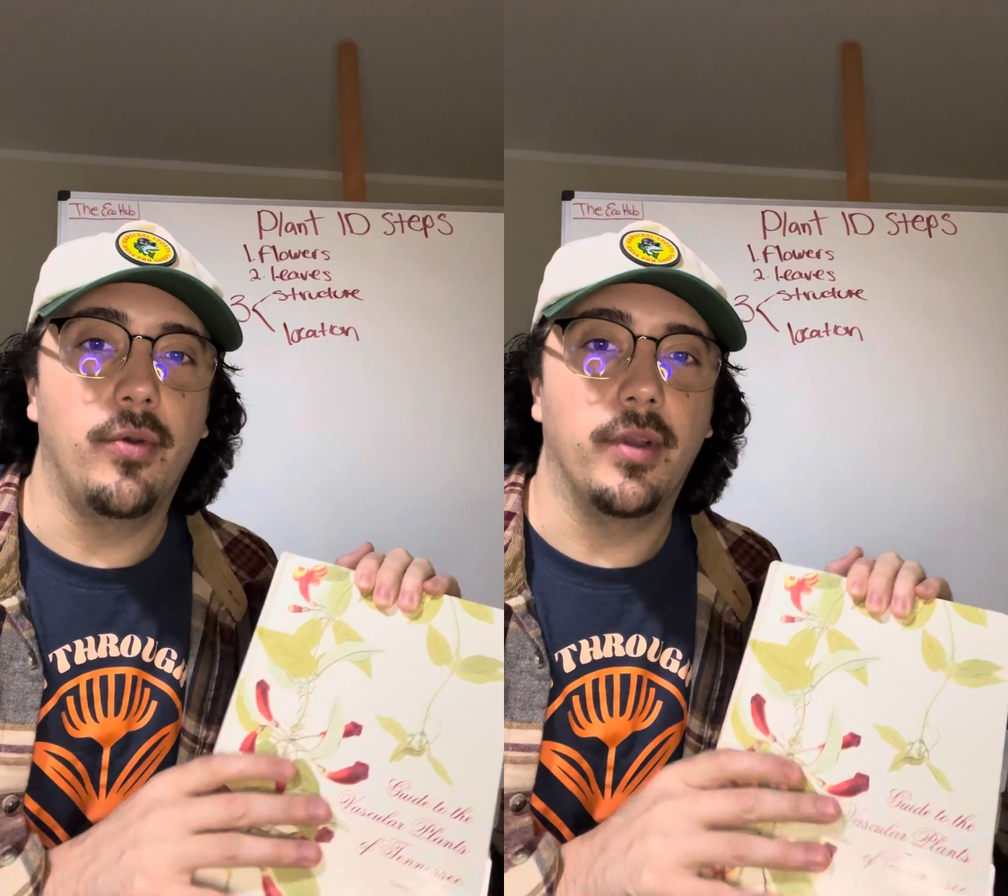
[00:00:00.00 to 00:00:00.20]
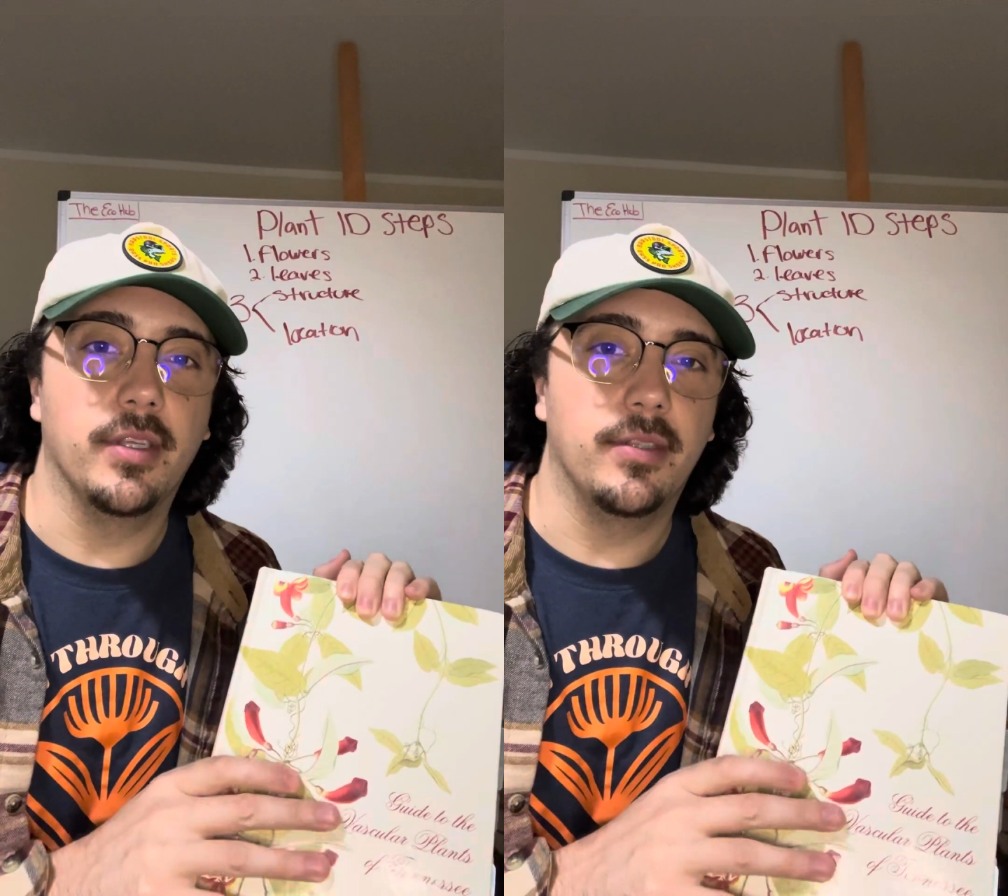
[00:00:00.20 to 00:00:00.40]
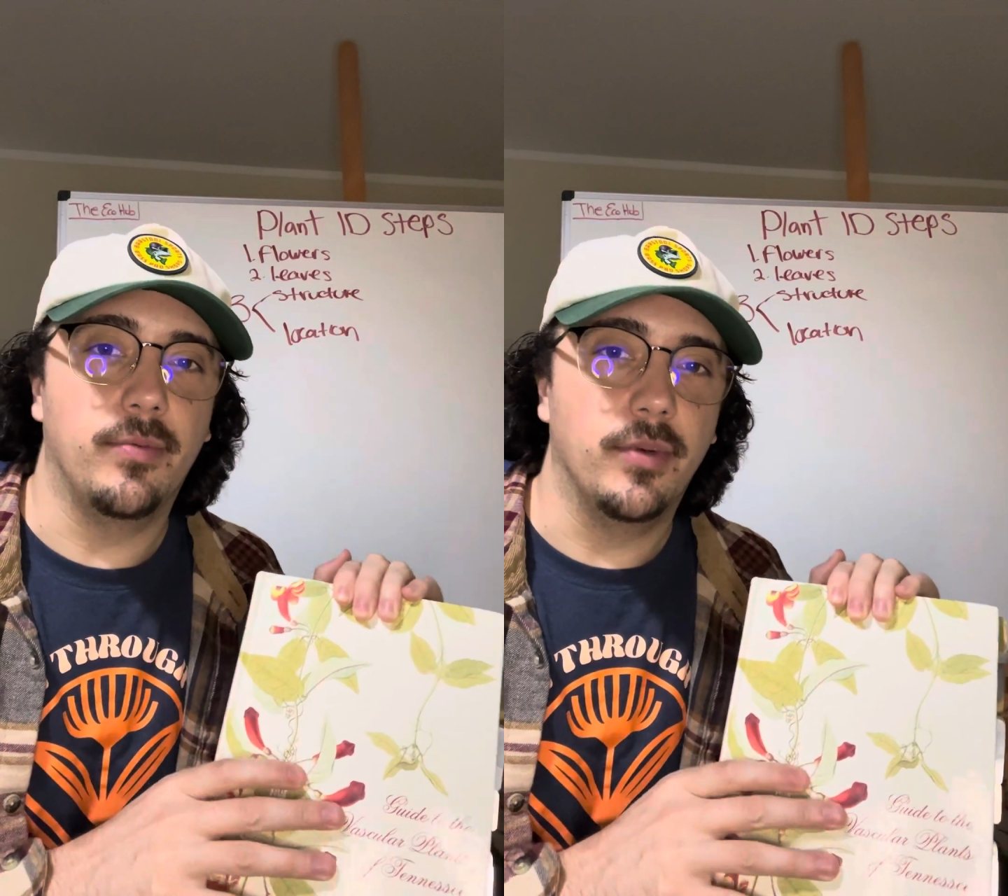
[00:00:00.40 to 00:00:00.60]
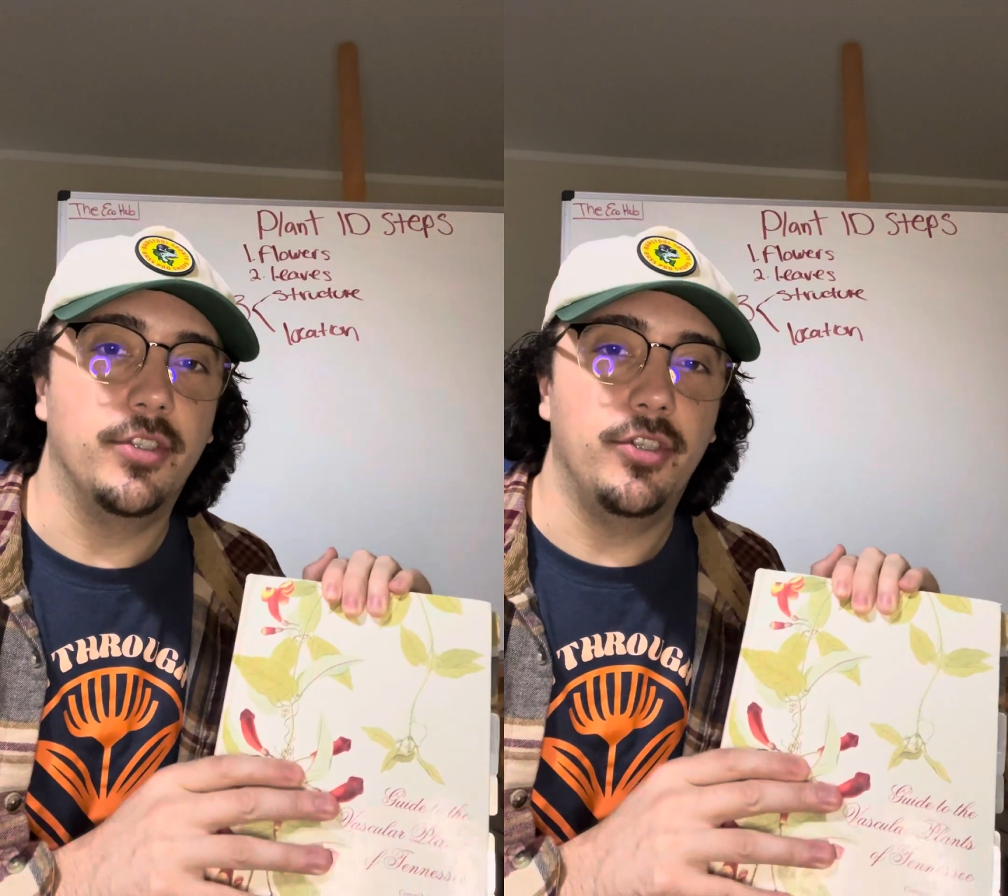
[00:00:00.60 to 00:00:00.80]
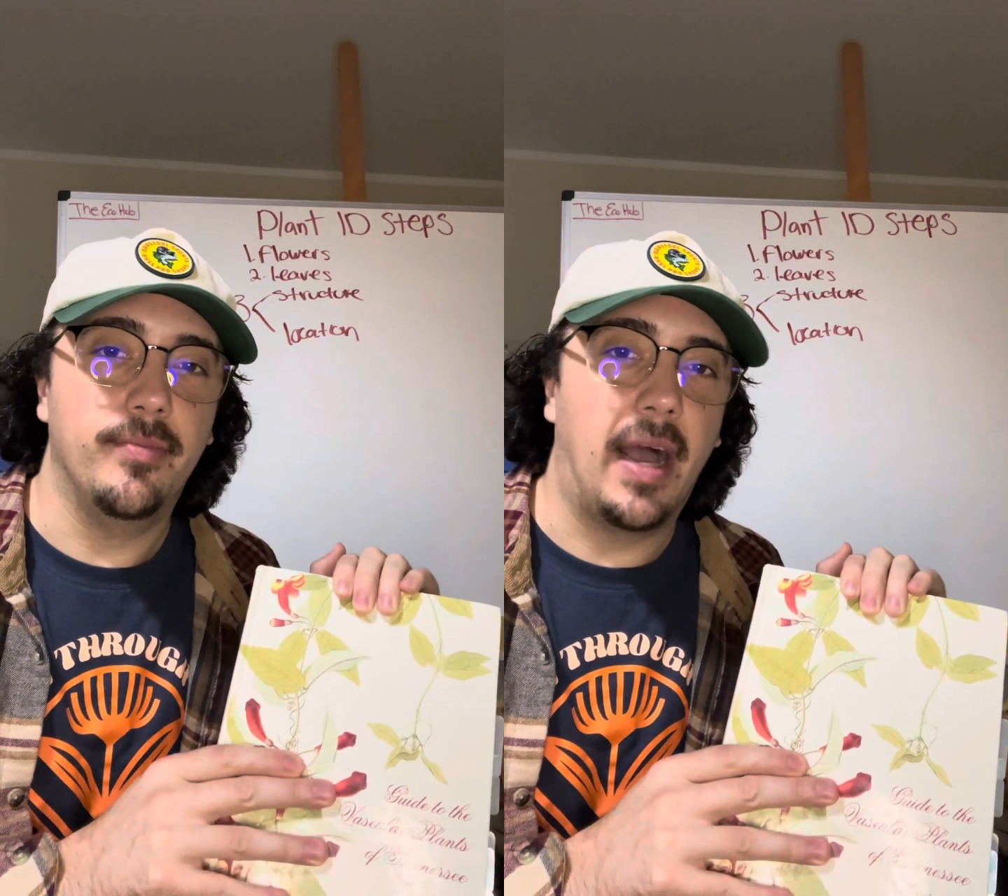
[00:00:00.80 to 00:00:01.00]
because
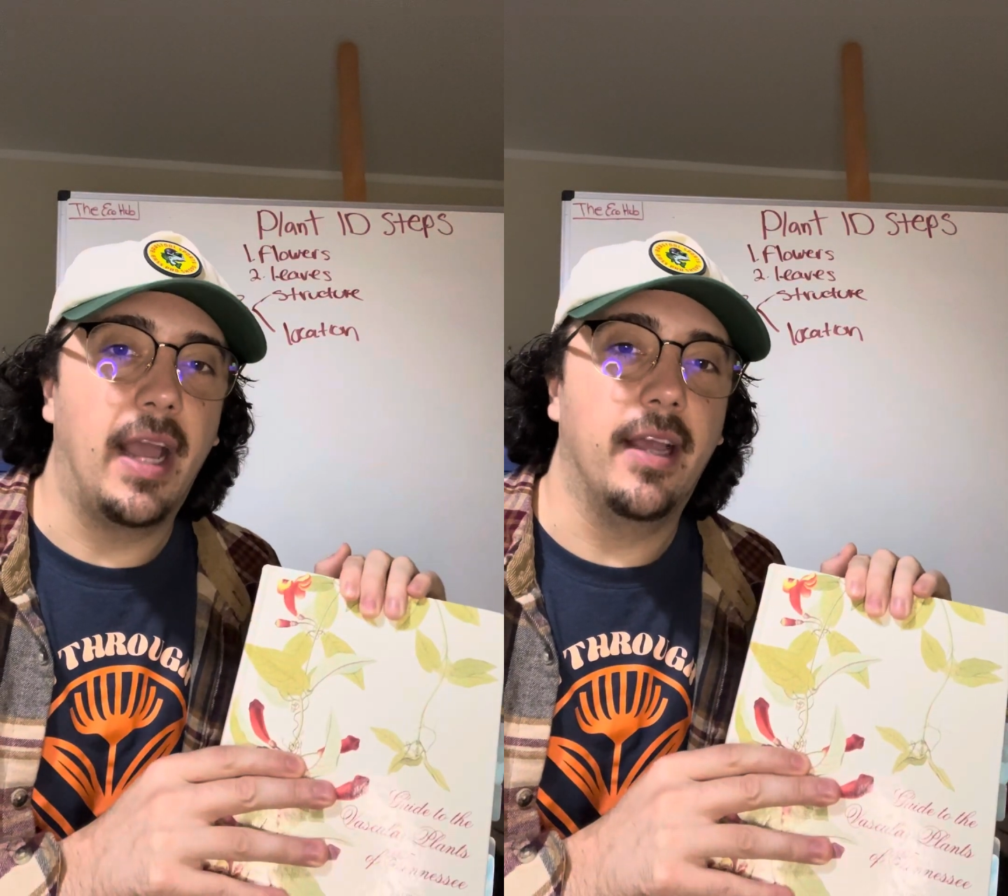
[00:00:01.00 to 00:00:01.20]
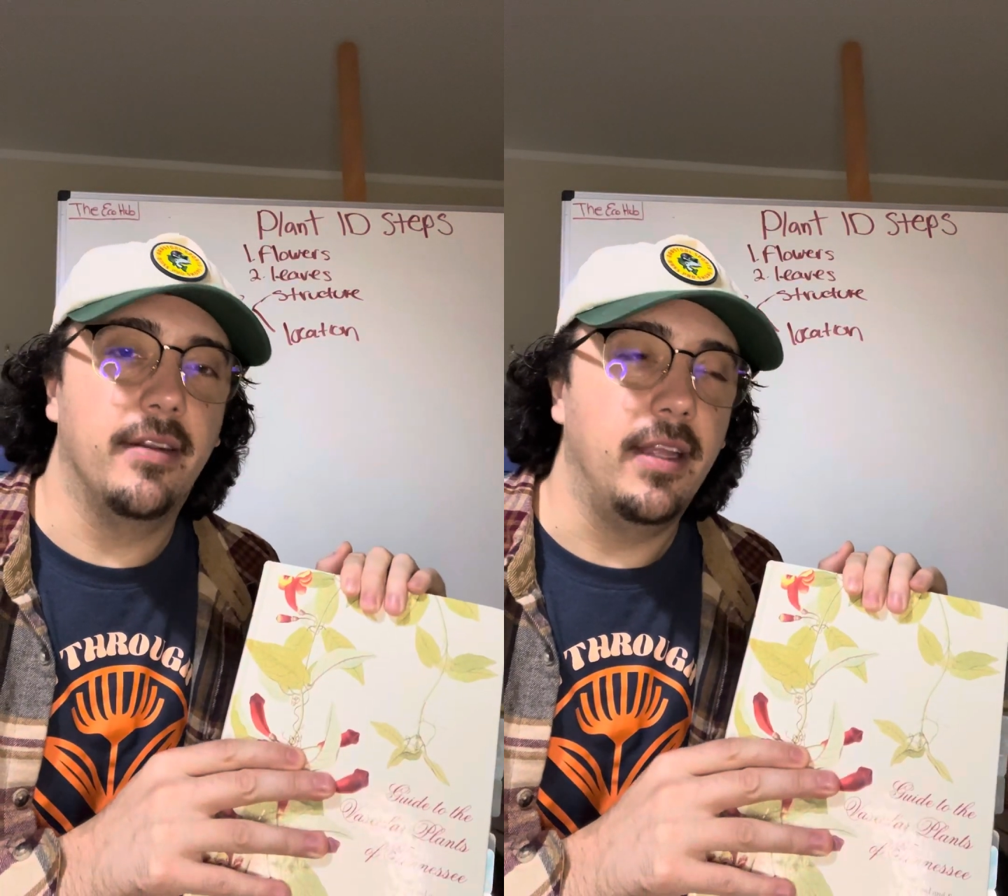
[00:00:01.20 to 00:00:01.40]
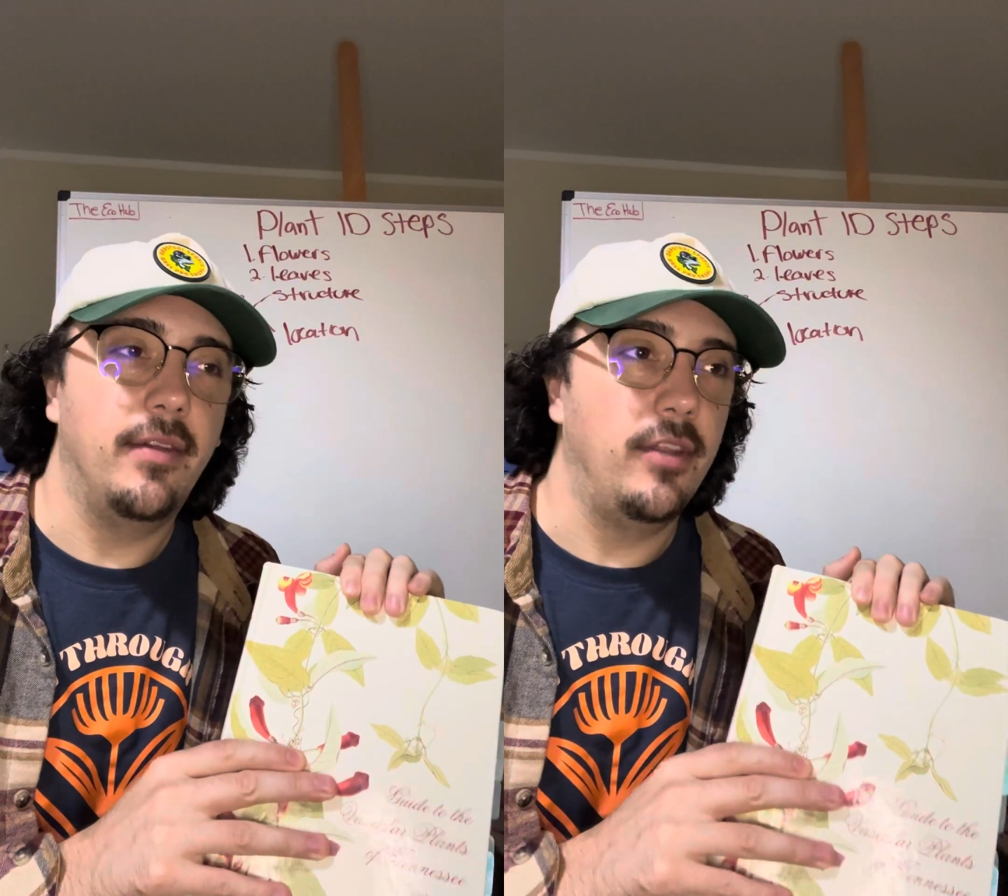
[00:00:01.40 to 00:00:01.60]
once you buy it,